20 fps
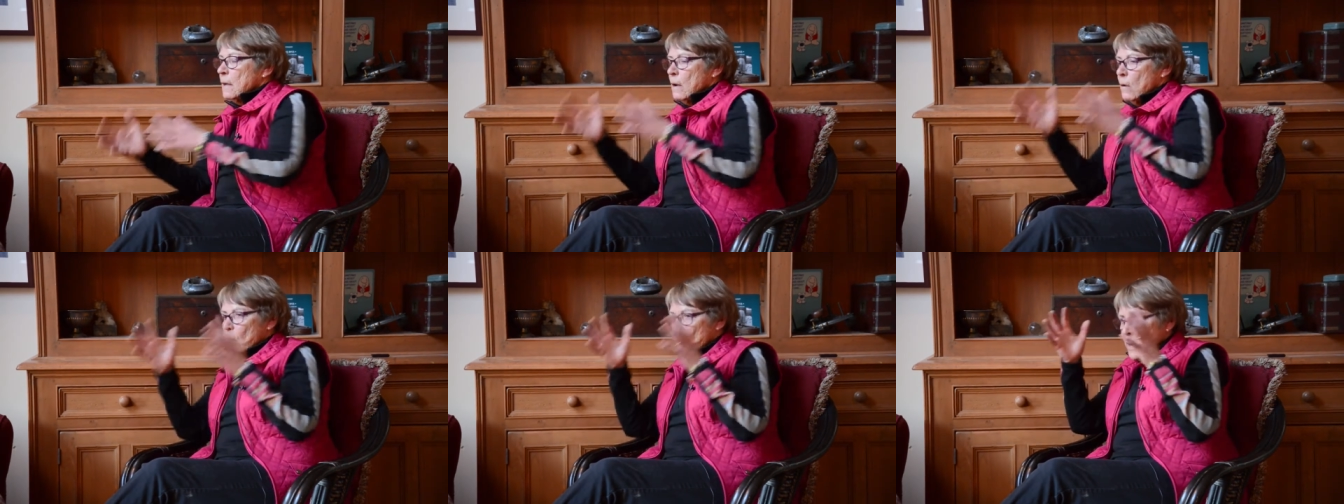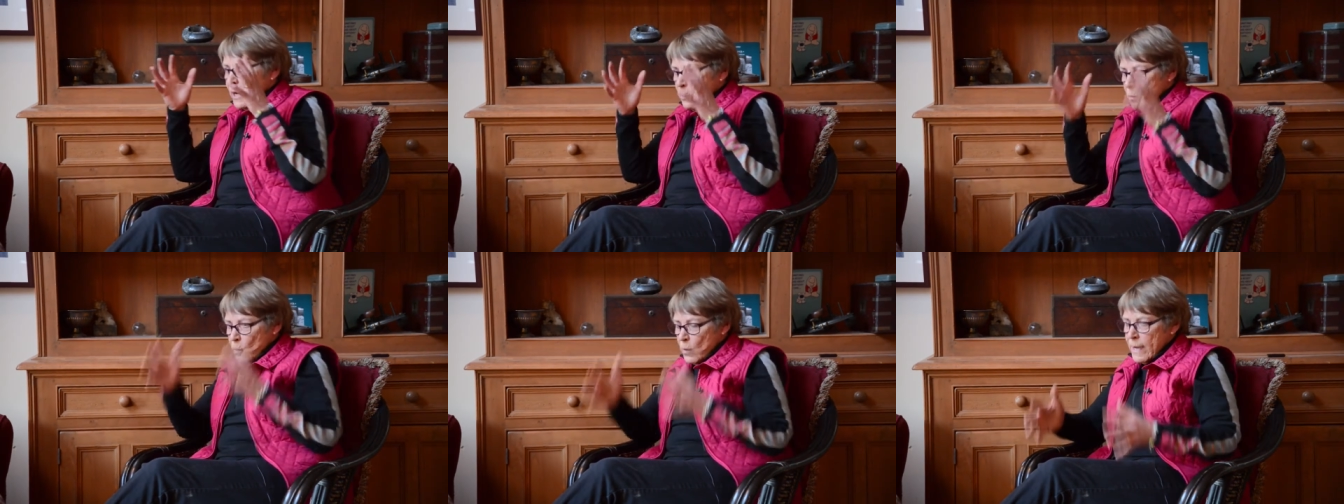
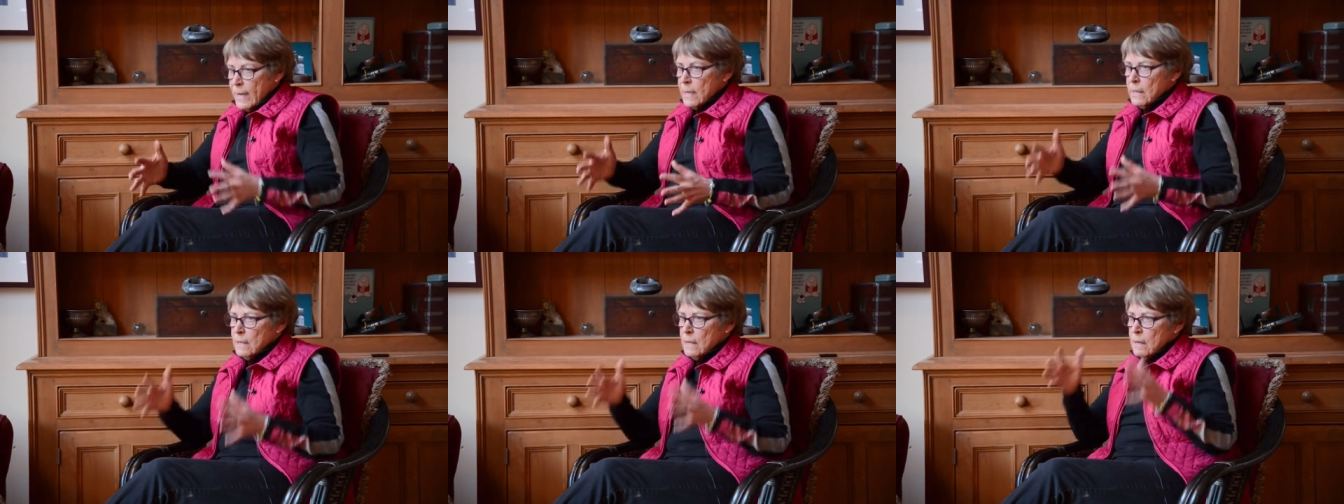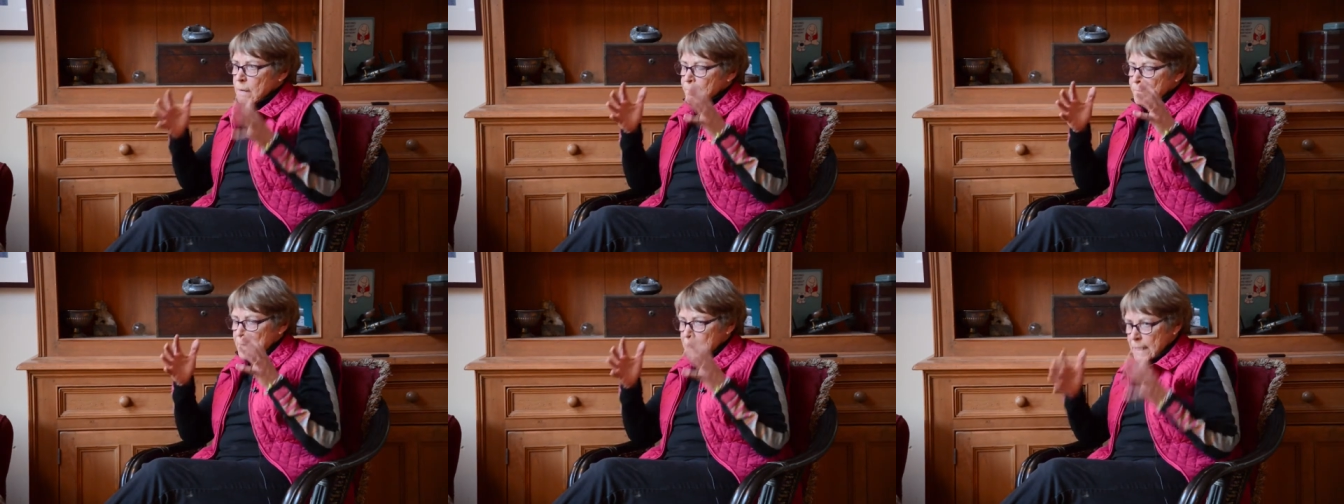We
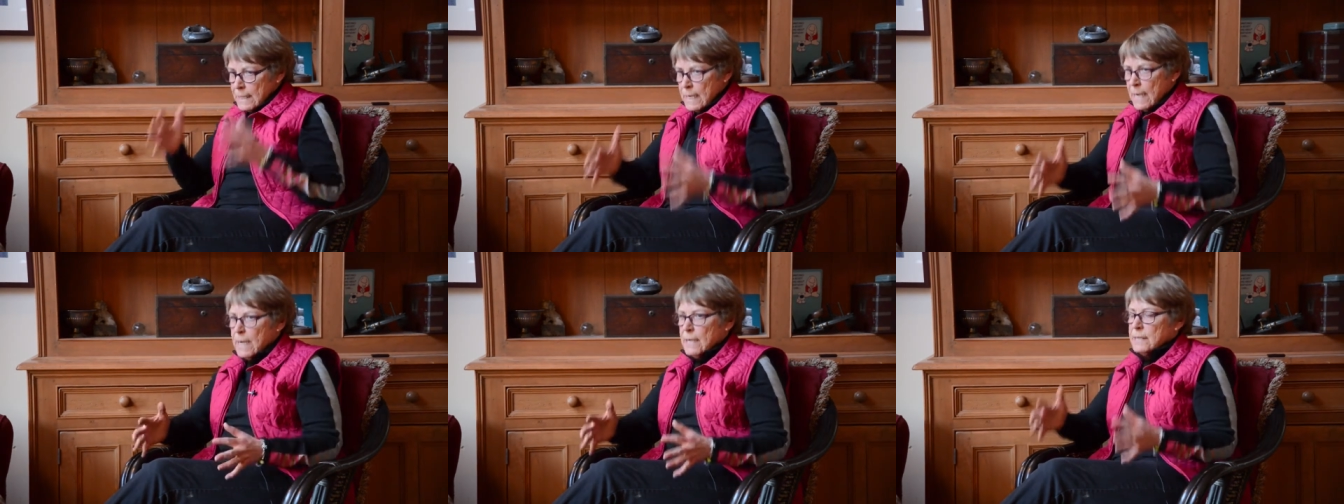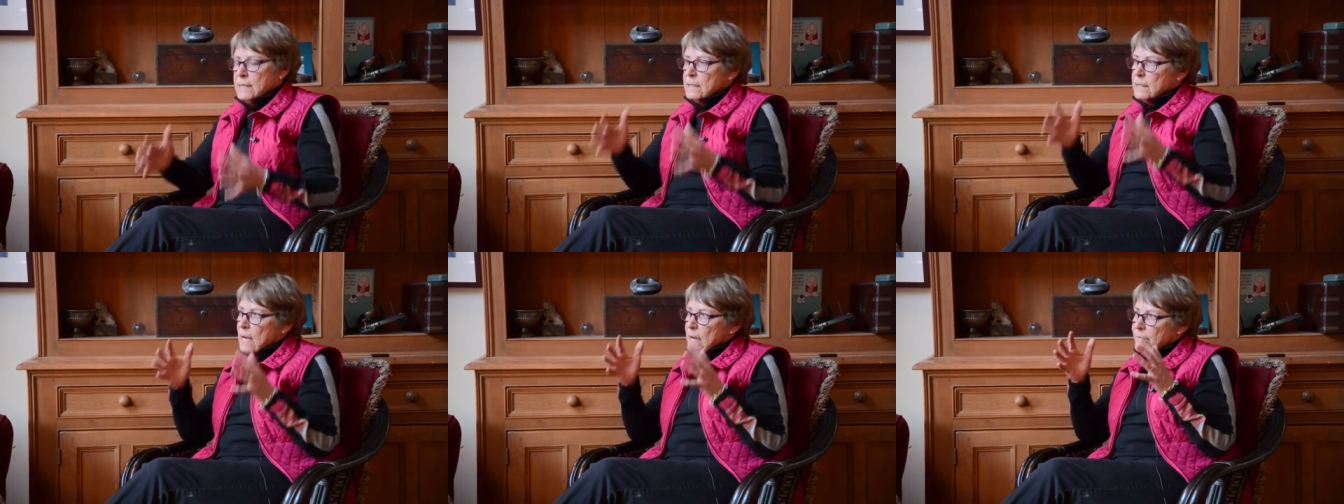win
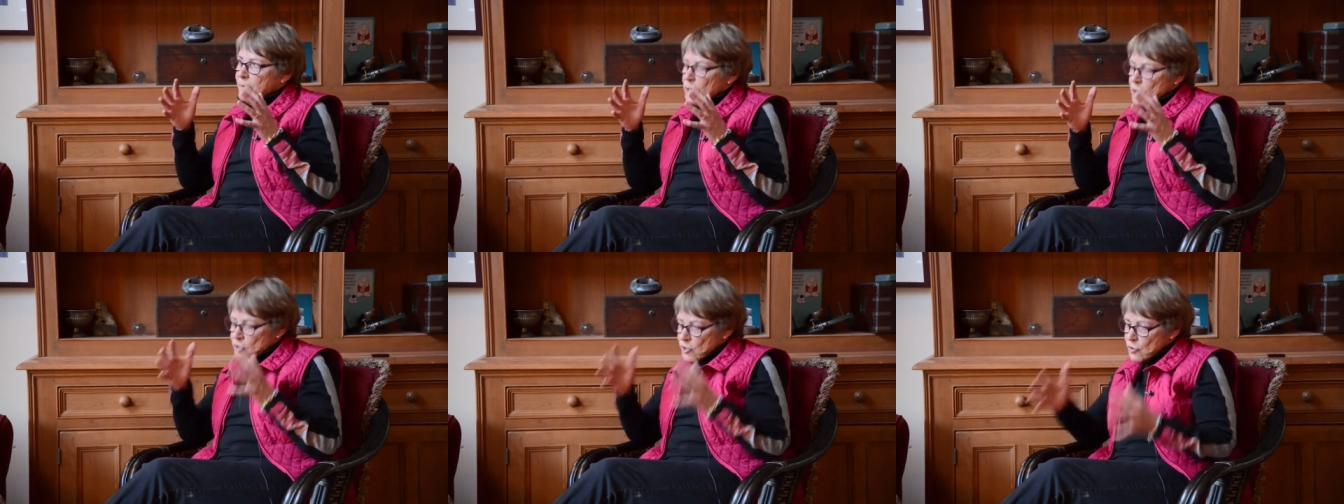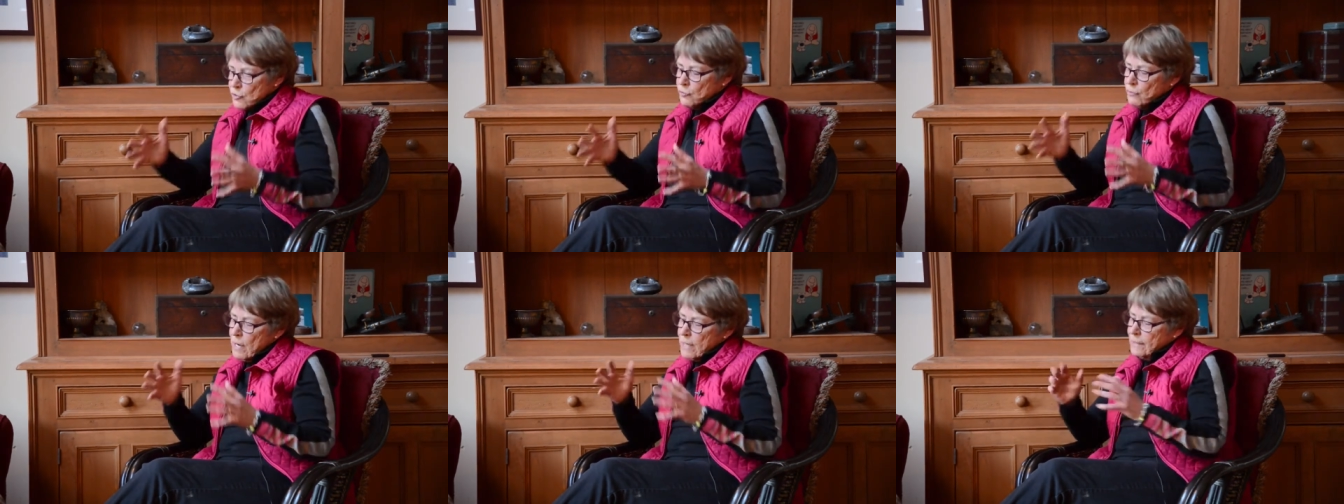because of our
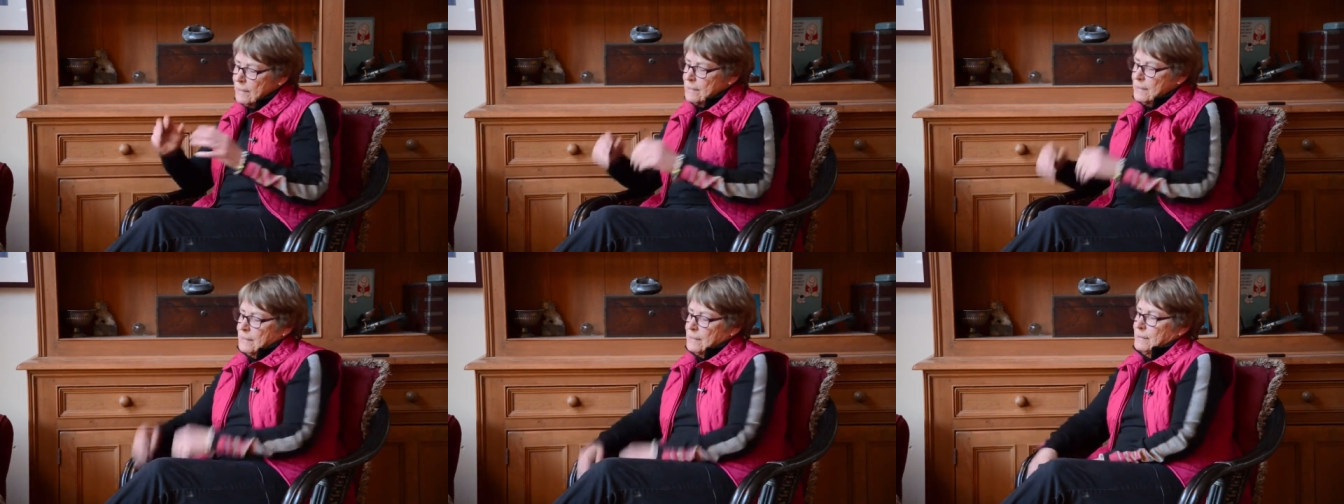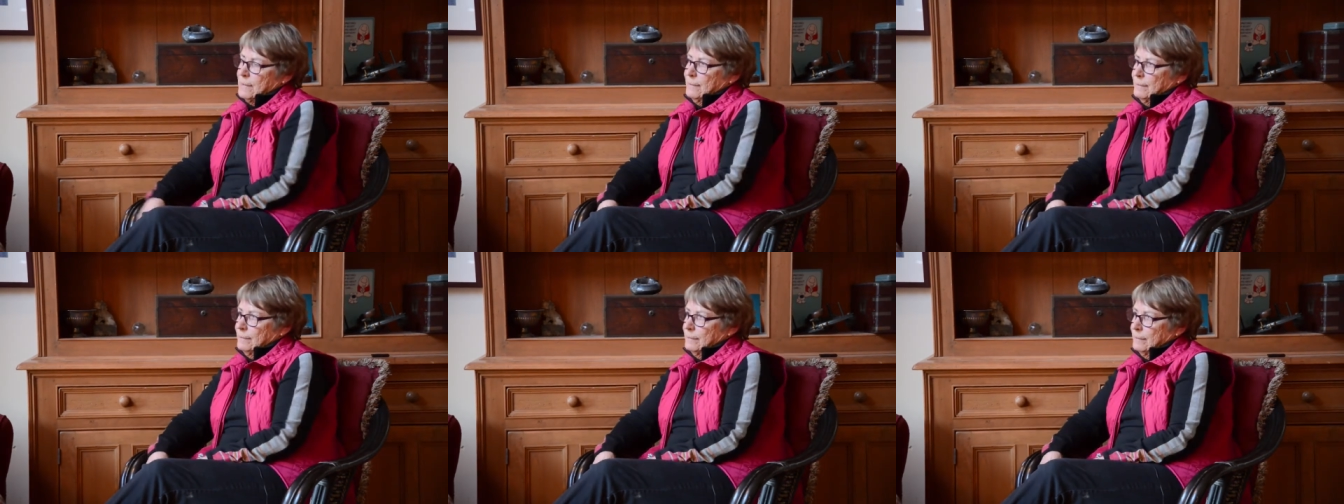strengths.